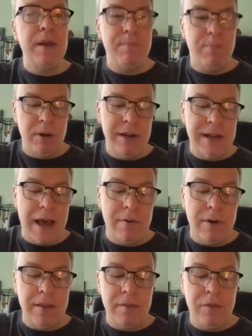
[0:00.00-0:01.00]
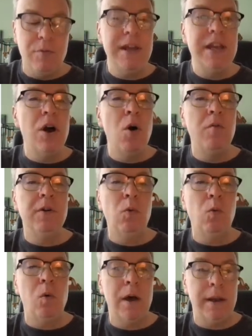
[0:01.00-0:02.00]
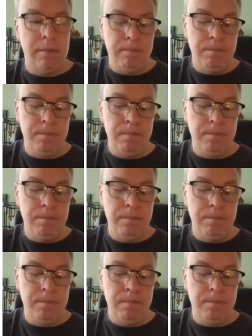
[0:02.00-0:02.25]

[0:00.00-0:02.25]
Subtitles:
put a dot, right? 3 over 1.